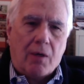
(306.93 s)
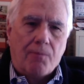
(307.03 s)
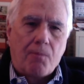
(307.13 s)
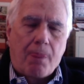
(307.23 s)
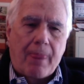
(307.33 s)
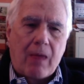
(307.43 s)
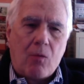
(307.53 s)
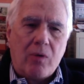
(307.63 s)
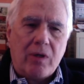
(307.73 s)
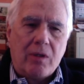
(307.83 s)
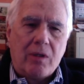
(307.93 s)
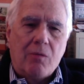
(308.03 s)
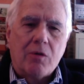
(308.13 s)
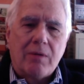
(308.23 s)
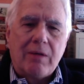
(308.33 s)
Um,
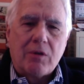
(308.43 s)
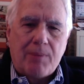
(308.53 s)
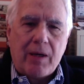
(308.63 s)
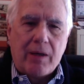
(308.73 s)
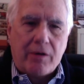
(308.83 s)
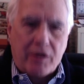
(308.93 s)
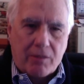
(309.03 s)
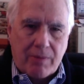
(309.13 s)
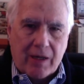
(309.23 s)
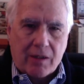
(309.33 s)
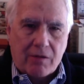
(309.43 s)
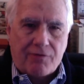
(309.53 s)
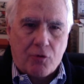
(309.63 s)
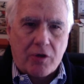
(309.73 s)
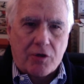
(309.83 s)
when that was that was pioneered back
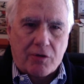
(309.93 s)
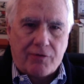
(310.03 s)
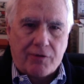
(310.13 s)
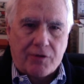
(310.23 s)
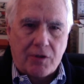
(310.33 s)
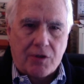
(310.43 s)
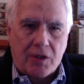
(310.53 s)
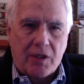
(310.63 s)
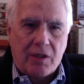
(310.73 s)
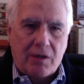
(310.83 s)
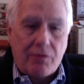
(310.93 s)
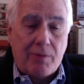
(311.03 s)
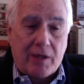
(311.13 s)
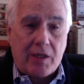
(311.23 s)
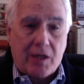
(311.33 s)
in the 40s and 50s, and, and
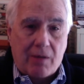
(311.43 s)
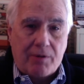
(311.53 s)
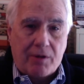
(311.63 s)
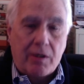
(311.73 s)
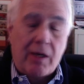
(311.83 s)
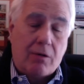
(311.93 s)
everybody copied it.